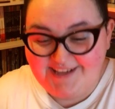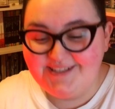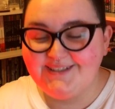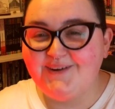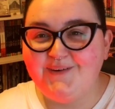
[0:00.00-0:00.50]

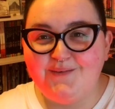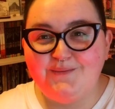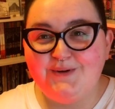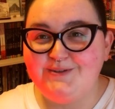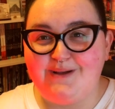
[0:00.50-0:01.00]
So
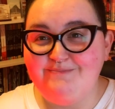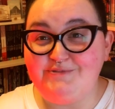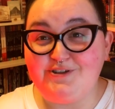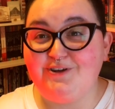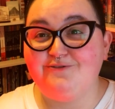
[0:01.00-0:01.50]
I'm
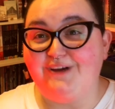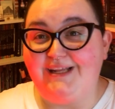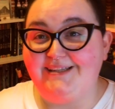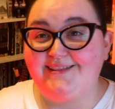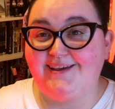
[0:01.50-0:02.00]
just going to
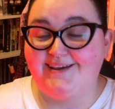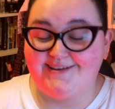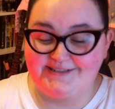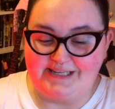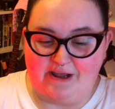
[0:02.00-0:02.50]
read
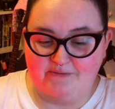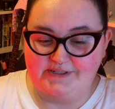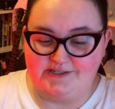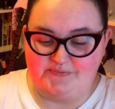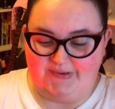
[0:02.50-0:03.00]
the
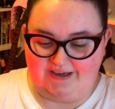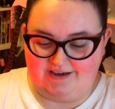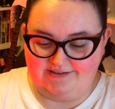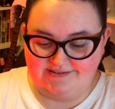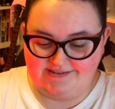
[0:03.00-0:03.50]
synopsis,
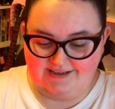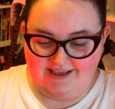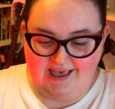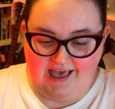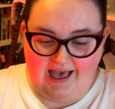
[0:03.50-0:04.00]
because
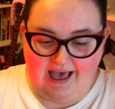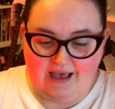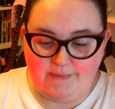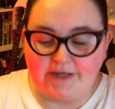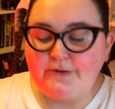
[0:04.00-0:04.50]

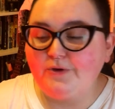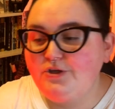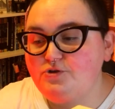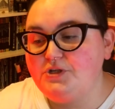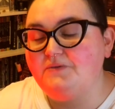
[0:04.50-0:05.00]
I don't
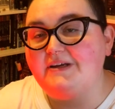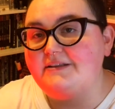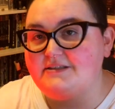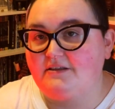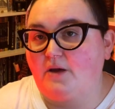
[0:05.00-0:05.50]
usually read
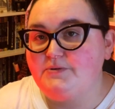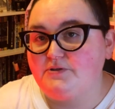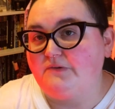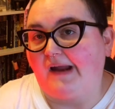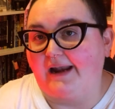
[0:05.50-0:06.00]
the
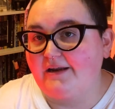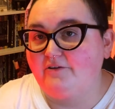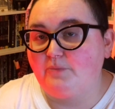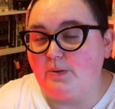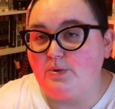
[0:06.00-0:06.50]
synopsis for any
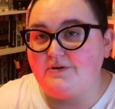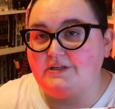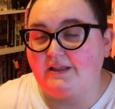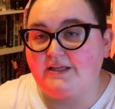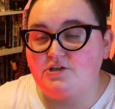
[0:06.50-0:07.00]
of my books.
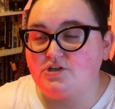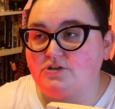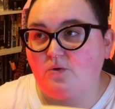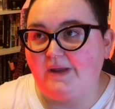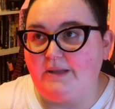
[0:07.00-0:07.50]
I like to just
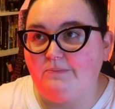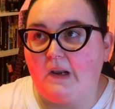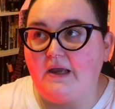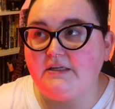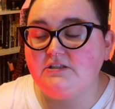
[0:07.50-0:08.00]
go in
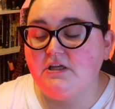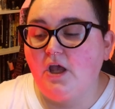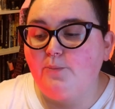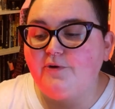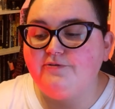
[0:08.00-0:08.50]
blind.
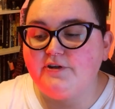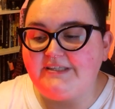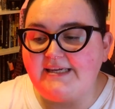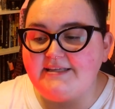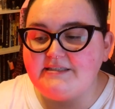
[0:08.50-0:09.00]
But for
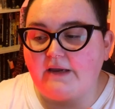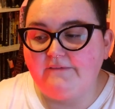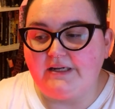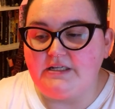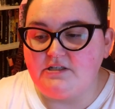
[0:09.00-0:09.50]
these, I
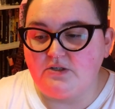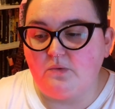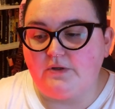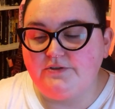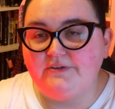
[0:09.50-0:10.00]
really do
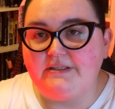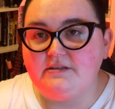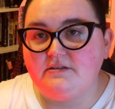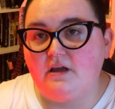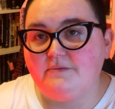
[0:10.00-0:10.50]
want to read the
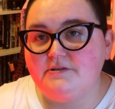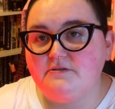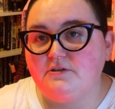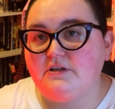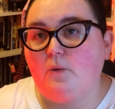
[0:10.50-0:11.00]
synopsis,
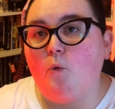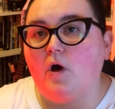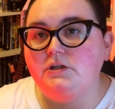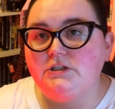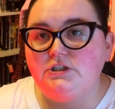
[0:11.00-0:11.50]
because I
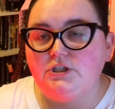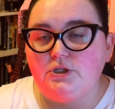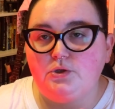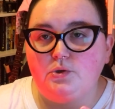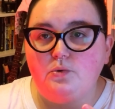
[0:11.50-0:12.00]
want
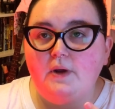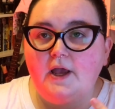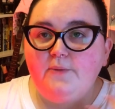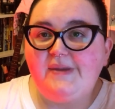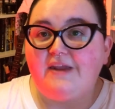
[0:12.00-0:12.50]
to
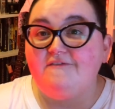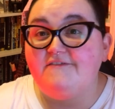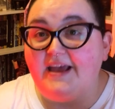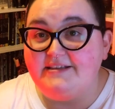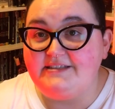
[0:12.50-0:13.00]
be
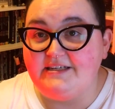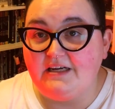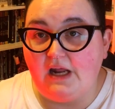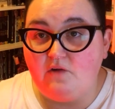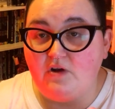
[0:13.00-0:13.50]
invested and
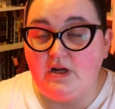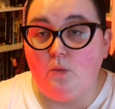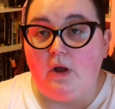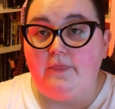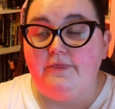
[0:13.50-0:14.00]
I really
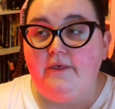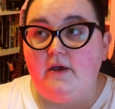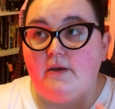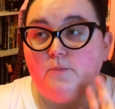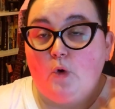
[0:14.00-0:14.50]
want
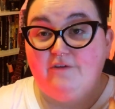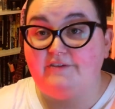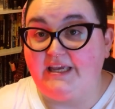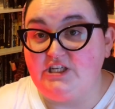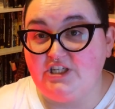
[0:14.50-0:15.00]
the
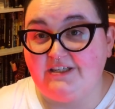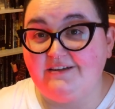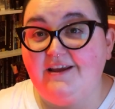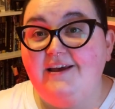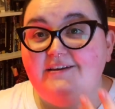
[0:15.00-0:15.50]
motivation
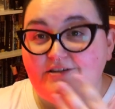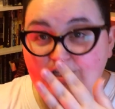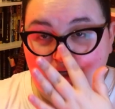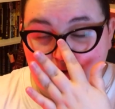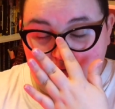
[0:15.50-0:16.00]

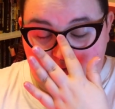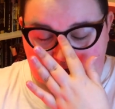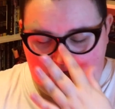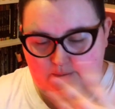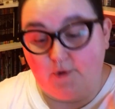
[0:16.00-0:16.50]
to
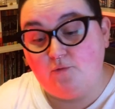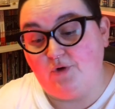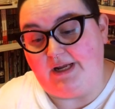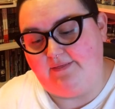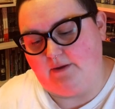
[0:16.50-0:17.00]

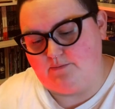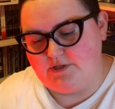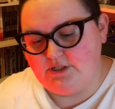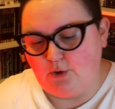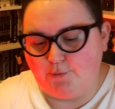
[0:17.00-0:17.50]
read them.
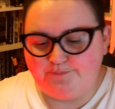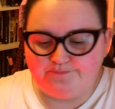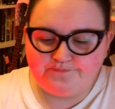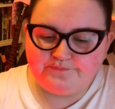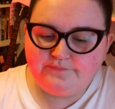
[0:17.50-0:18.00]
So
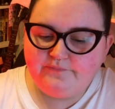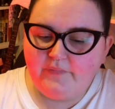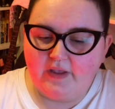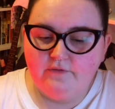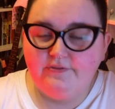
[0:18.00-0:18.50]

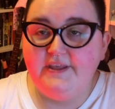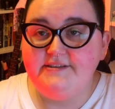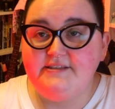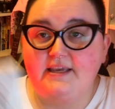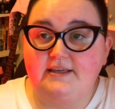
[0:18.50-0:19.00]

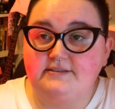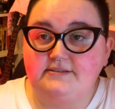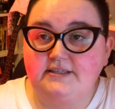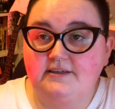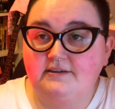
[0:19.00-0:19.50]
this
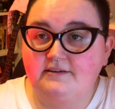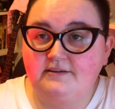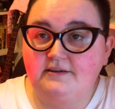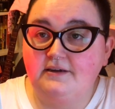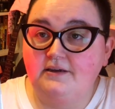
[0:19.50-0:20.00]
is
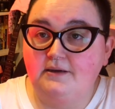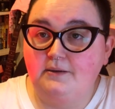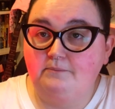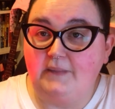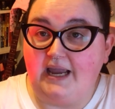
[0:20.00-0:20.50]

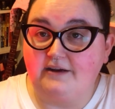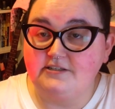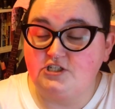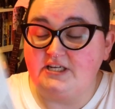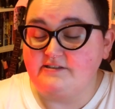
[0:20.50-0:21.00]
My Heart
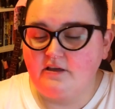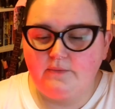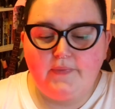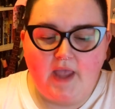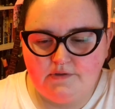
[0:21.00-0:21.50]
is a Chainsaw.
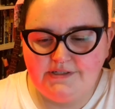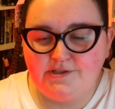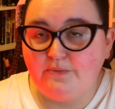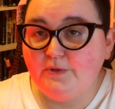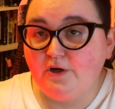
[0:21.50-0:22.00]

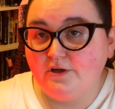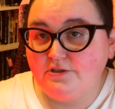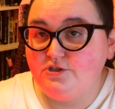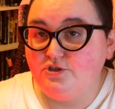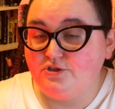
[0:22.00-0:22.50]
Some
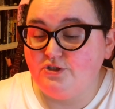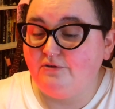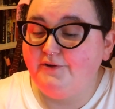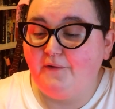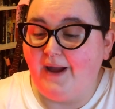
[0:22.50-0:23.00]
girls just
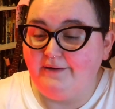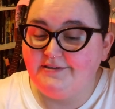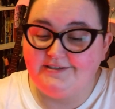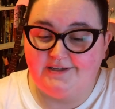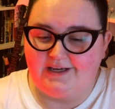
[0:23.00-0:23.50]
don't know how
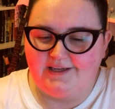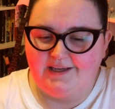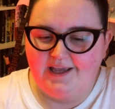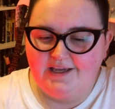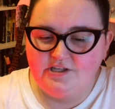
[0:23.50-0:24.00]
to die.
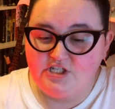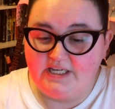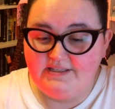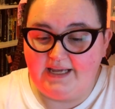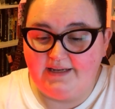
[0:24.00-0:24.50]

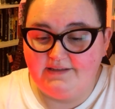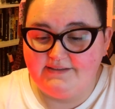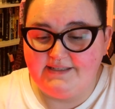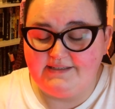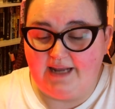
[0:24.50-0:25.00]
Jade
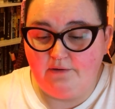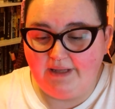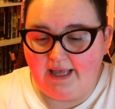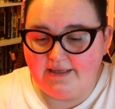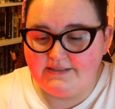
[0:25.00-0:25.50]
Daniels is an
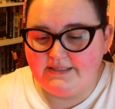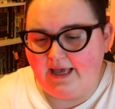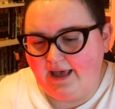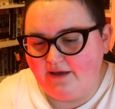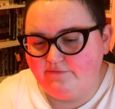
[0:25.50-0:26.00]
outcast,
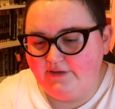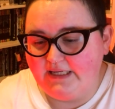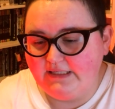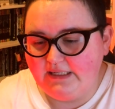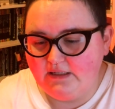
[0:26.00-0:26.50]
half
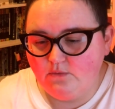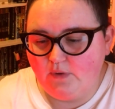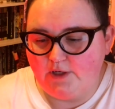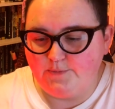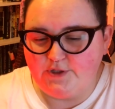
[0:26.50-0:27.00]
Indian,
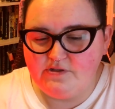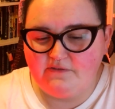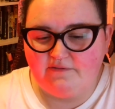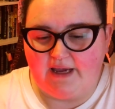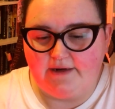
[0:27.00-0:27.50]
with an
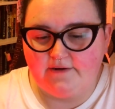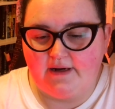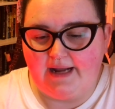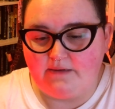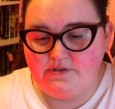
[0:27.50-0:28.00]
abusive father
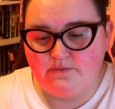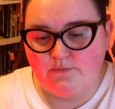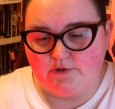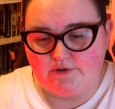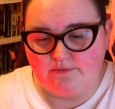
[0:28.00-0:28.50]
and absent
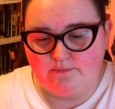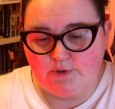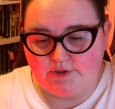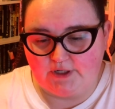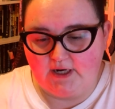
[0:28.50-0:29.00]

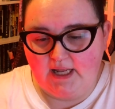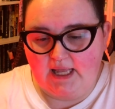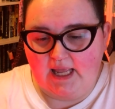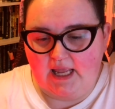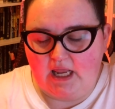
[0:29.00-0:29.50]
mother
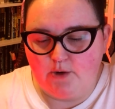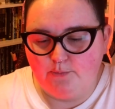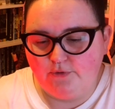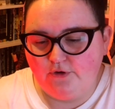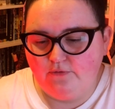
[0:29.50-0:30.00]
in
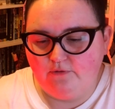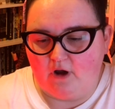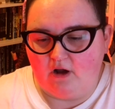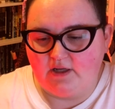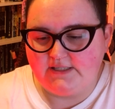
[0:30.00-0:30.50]
Proof
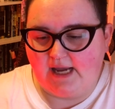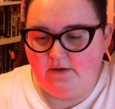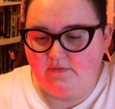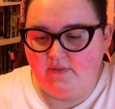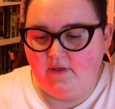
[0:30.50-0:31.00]
Rock, a
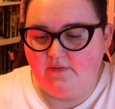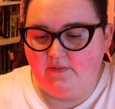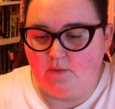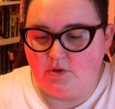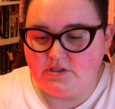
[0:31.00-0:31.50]
town
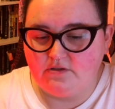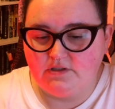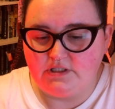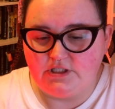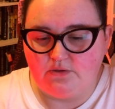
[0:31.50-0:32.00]
that wants
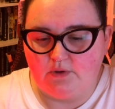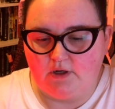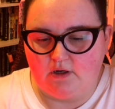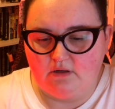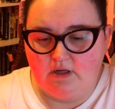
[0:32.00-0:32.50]
nothing to do with
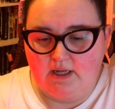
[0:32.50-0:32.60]
her.